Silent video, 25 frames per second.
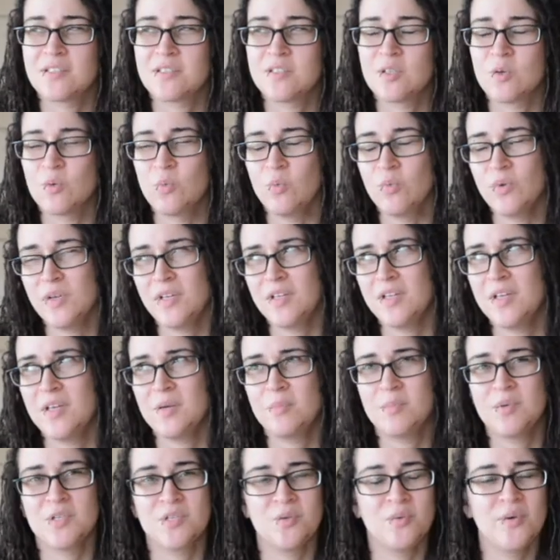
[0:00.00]
So
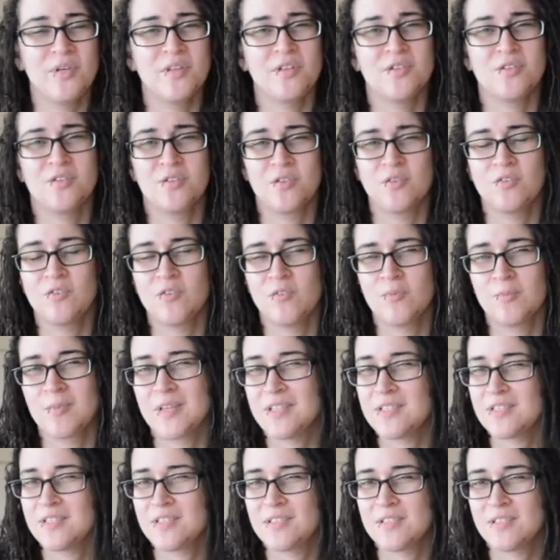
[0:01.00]
really between the two of them,
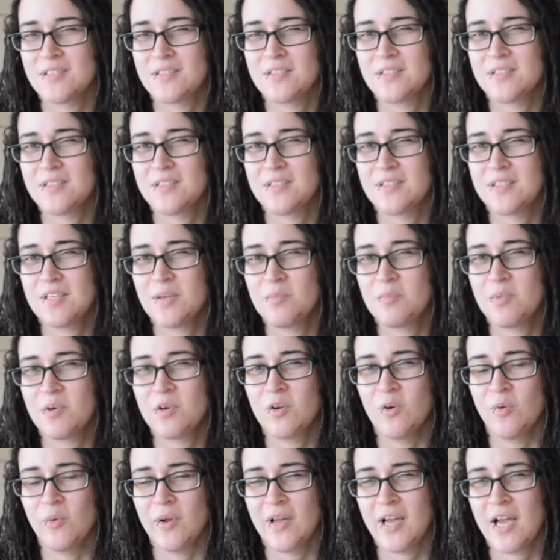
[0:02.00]
that's a
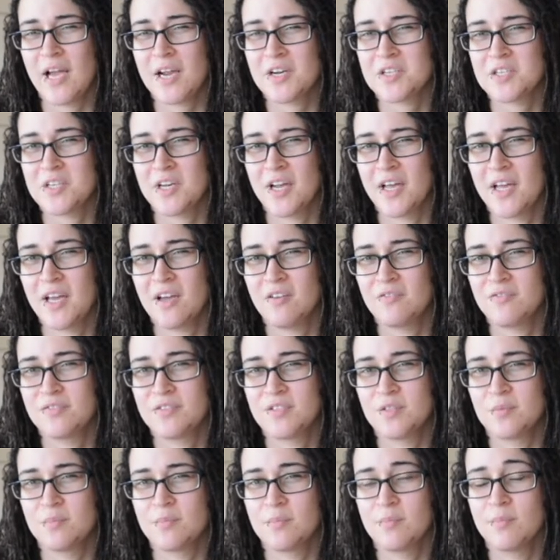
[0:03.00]
typical reaction I have
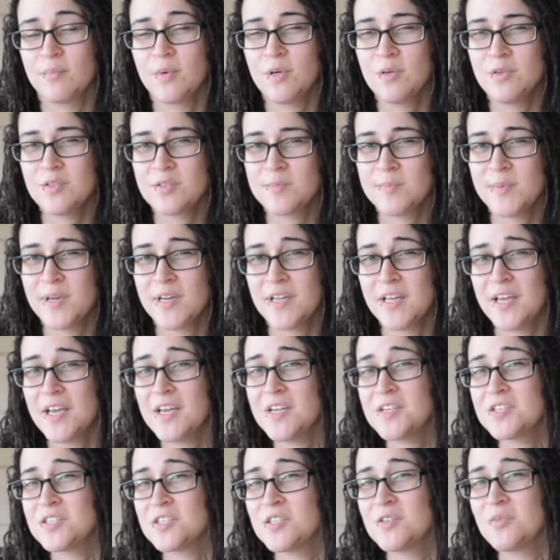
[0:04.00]
to most
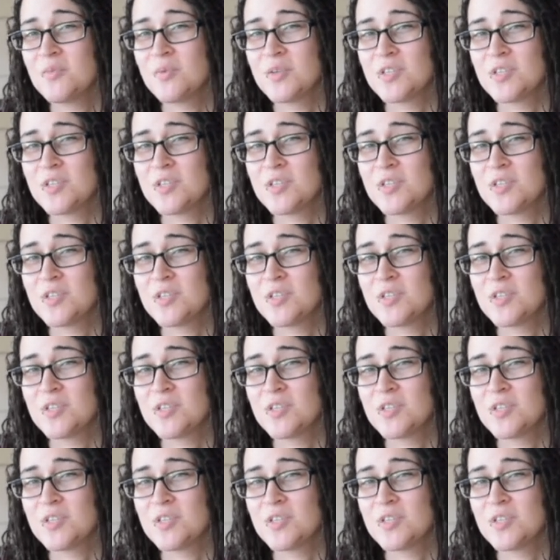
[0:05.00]
medication,